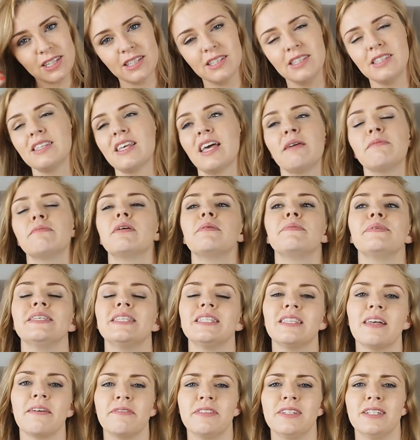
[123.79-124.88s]
I'd say maybe
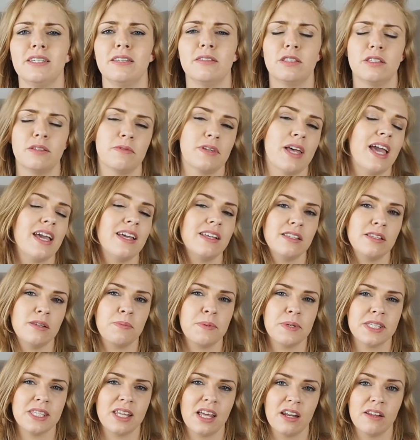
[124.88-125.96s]
70 to
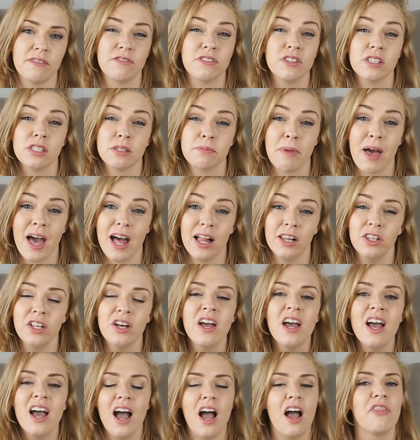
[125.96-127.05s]
80% of the smell,
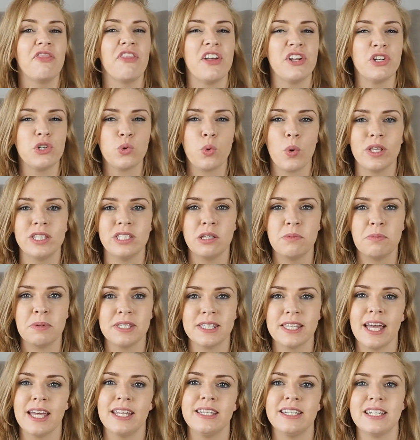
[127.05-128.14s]
and then
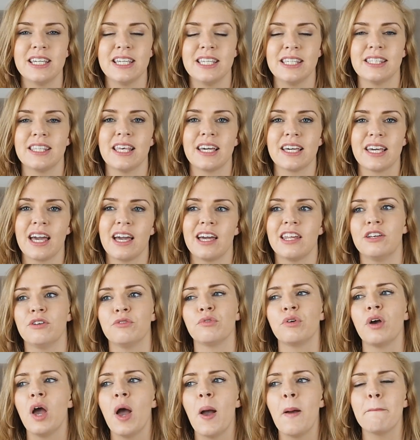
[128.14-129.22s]
20% is that kind
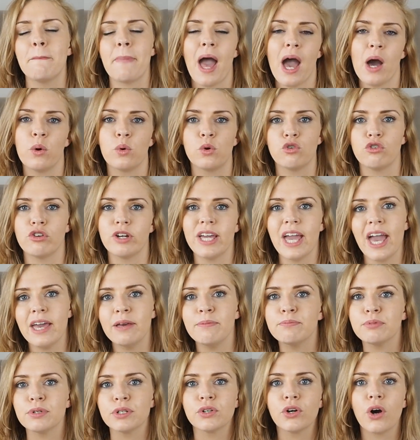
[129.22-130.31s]
of powdery
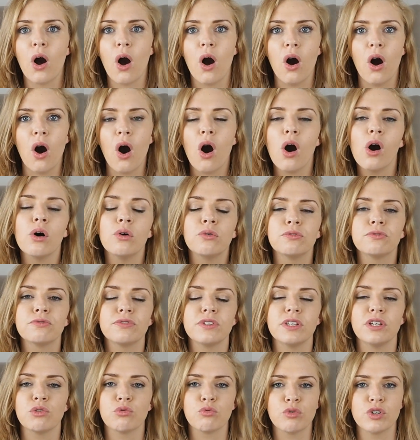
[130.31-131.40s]
apricot of
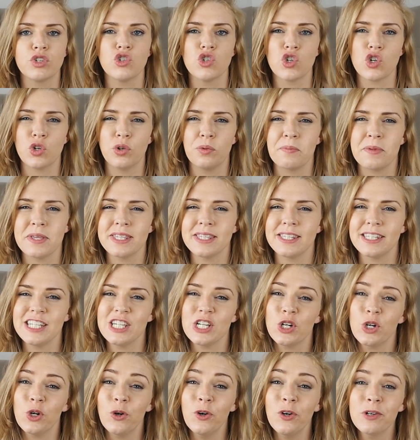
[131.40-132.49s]
the original Miss
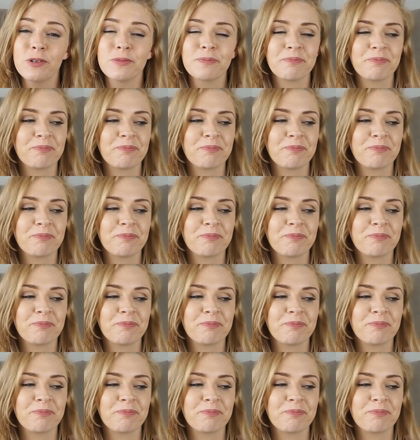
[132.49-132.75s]
Dior.